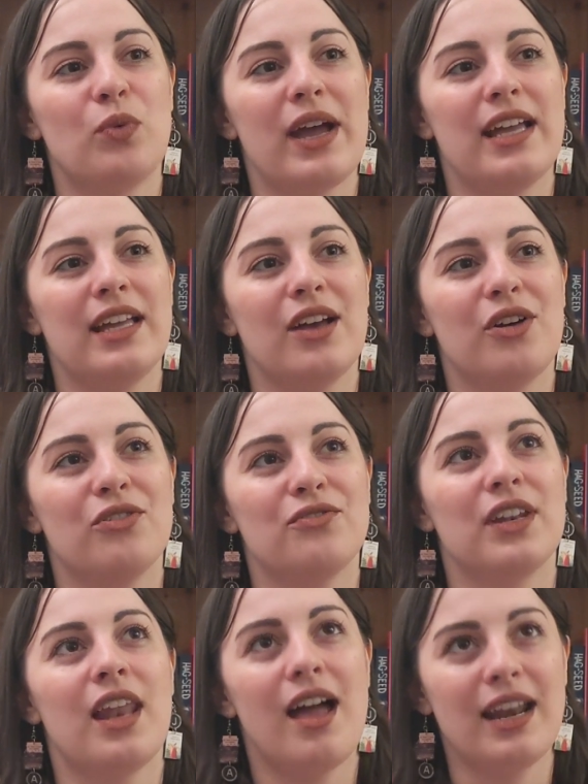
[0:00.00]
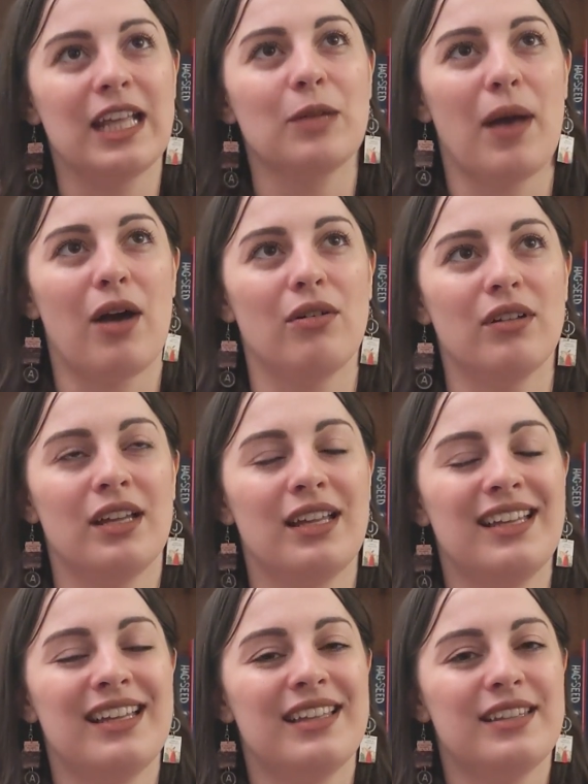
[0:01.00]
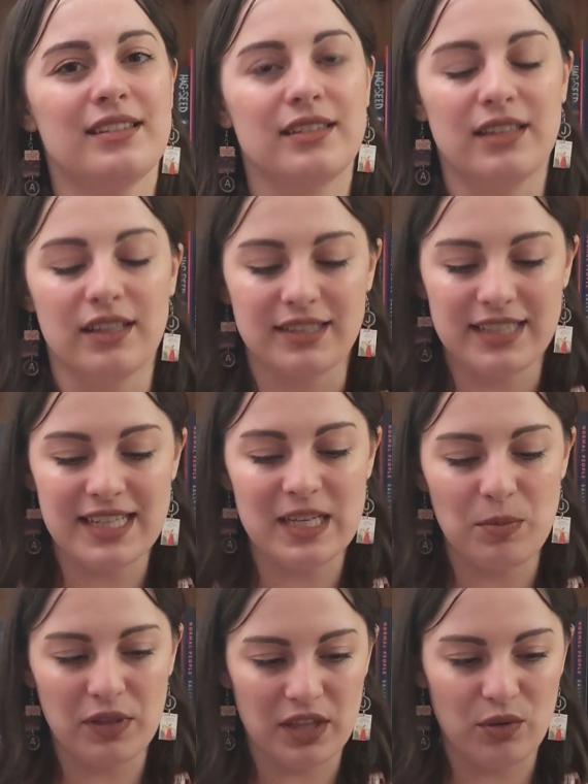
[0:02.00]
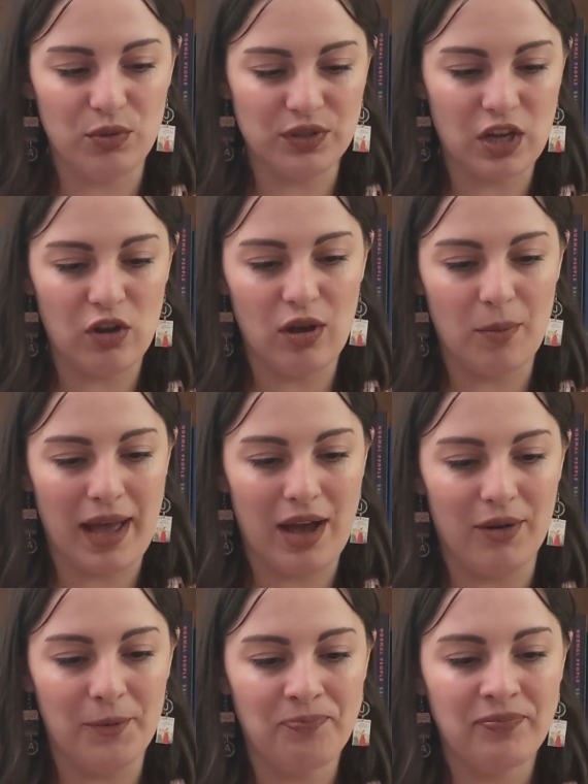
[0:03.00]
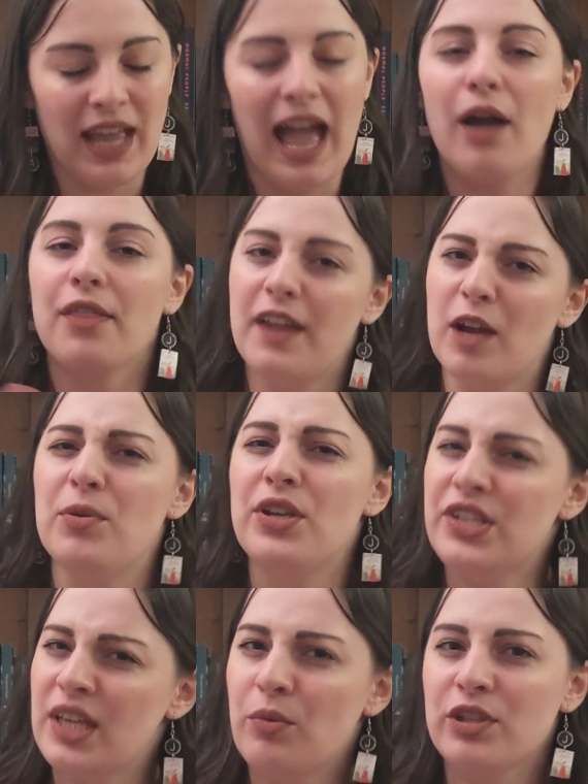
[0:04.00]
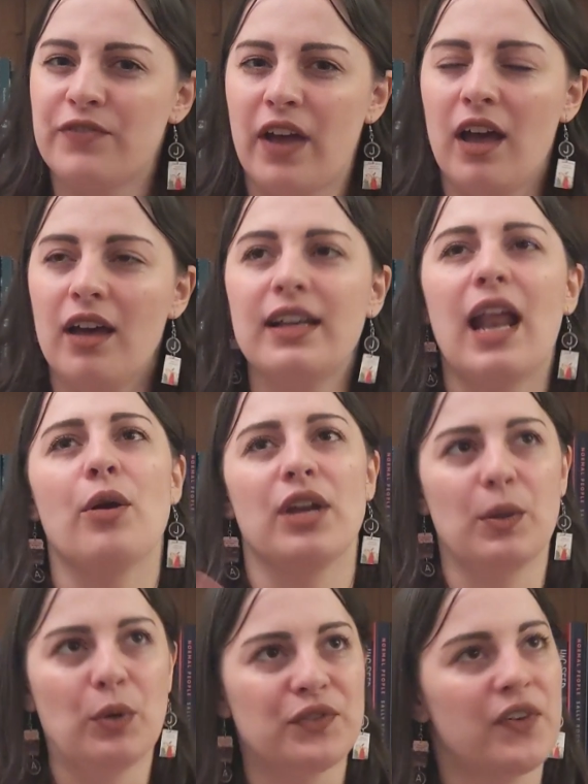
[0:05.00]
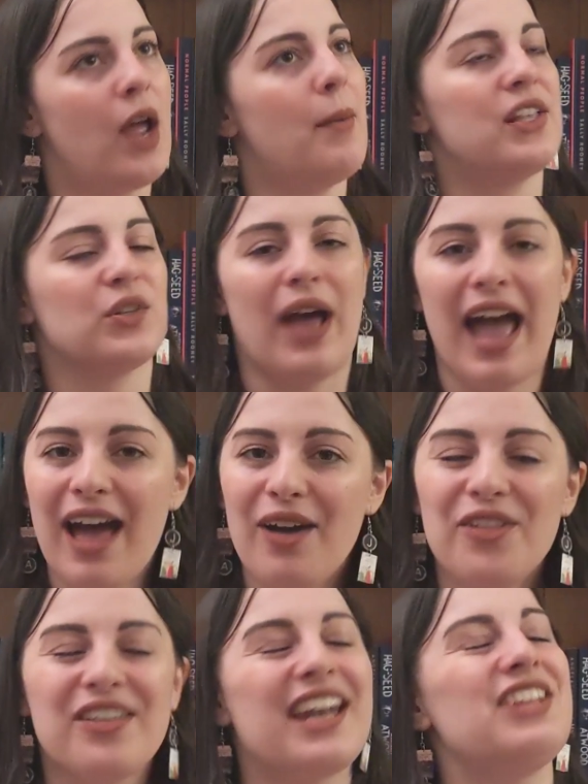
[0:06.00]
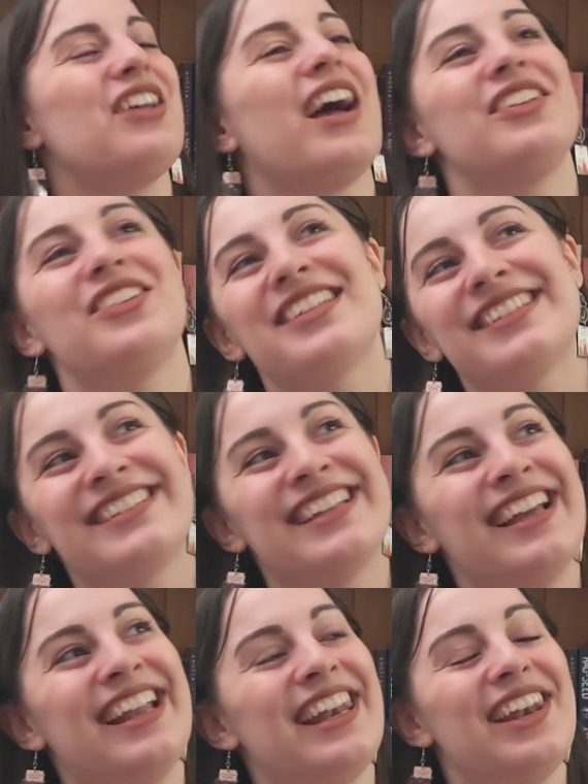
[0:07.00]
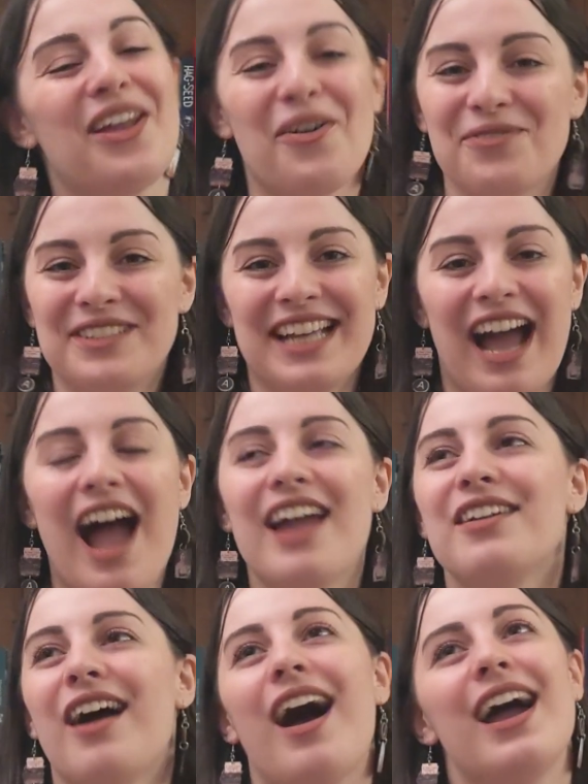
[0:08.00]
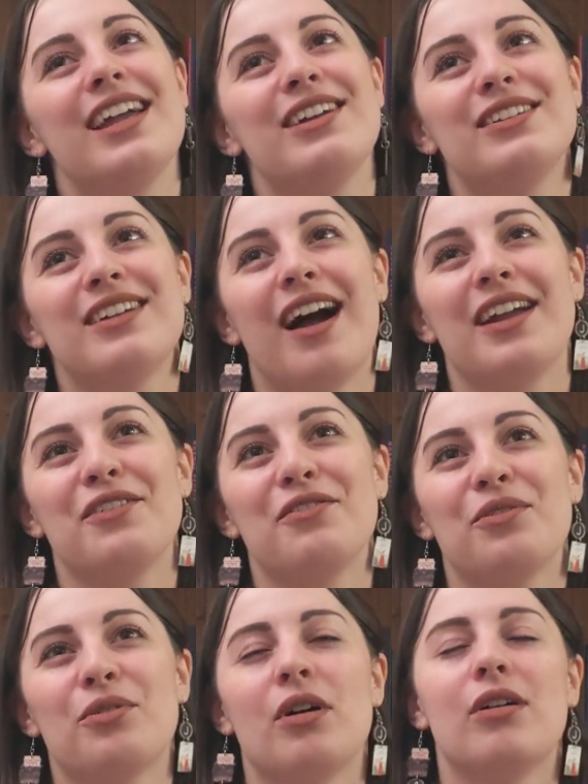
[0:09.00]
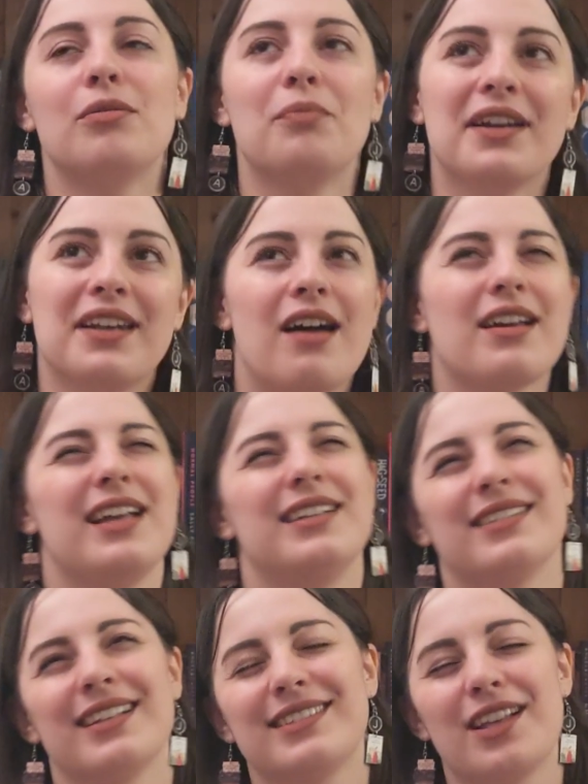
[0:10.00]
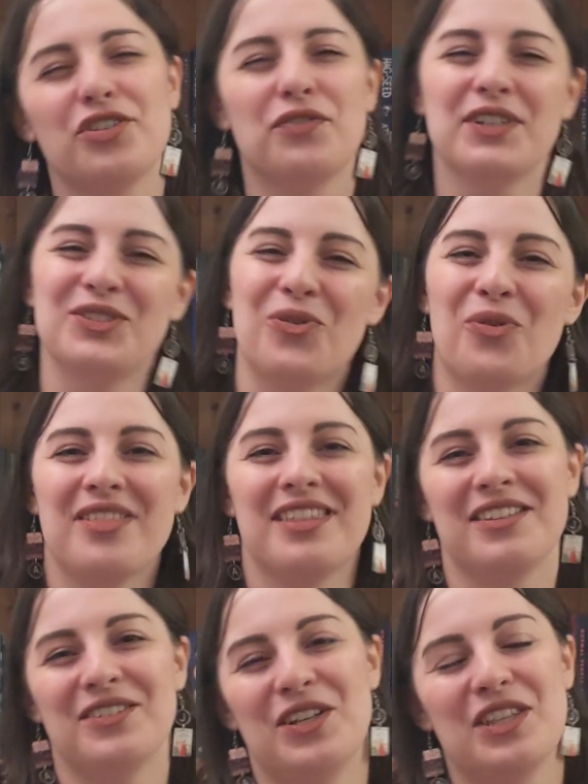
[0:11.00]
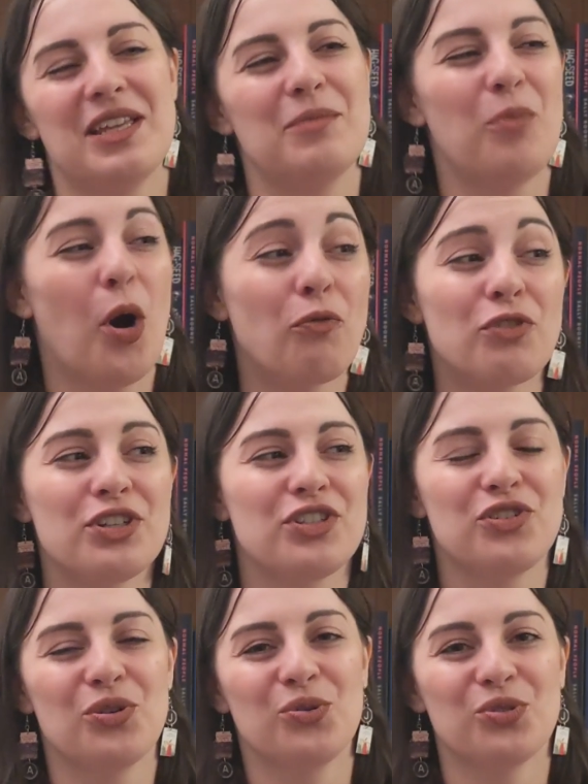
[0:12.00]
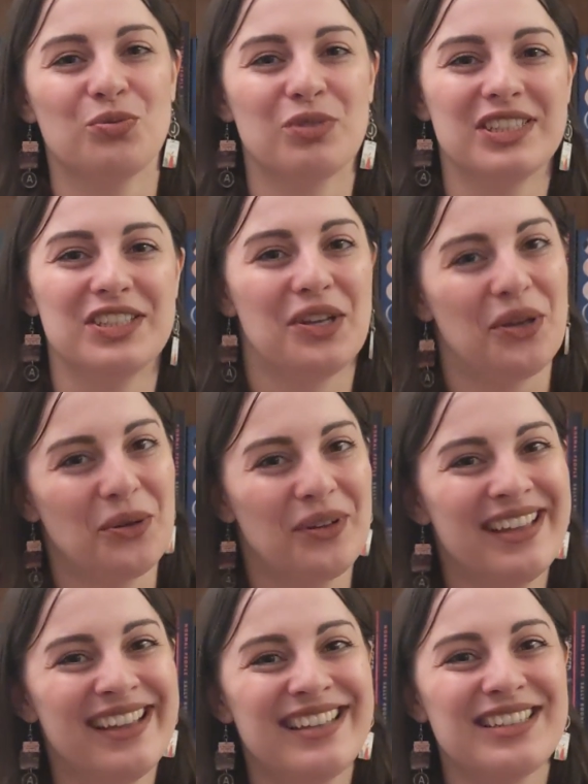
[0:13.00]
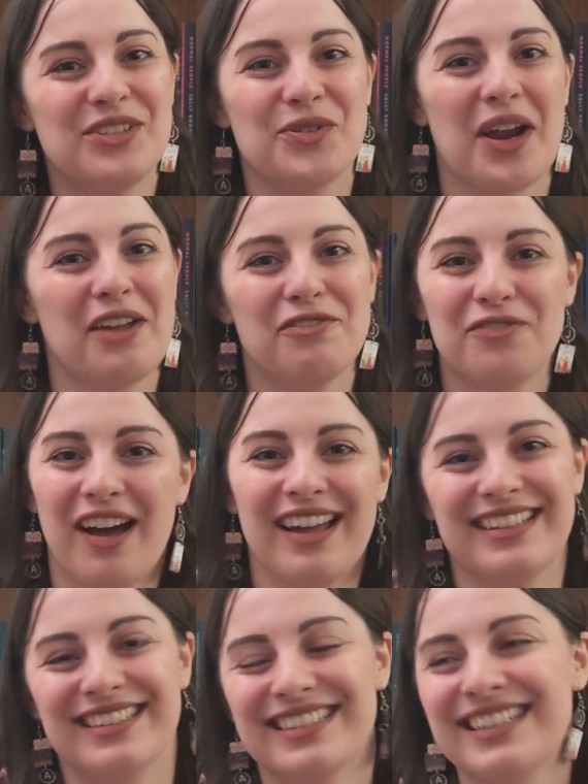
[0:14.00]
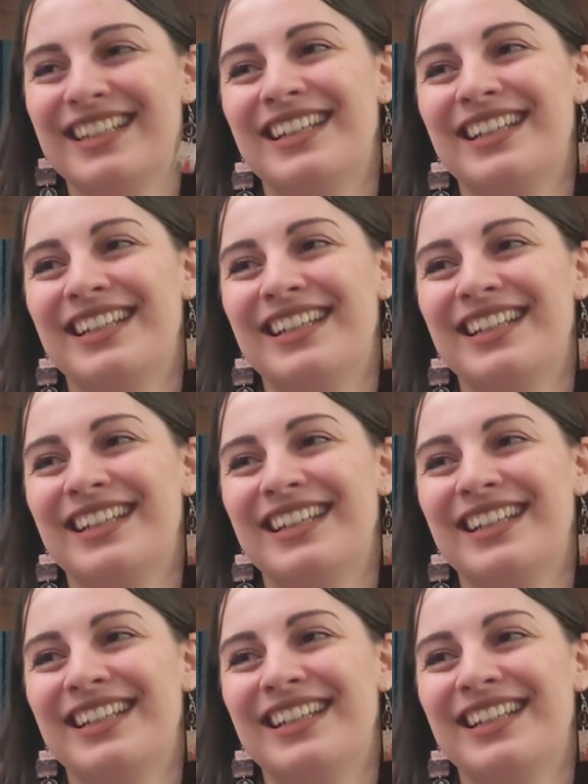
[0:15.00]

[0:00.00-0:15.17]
way of learning about the city, but then also about how therapeutic it was for her and how good it was for her mental health. I just loved it. I kind of thought, oh, mudlarking is like such a Victorian thing to do that impoverished children would do to try and find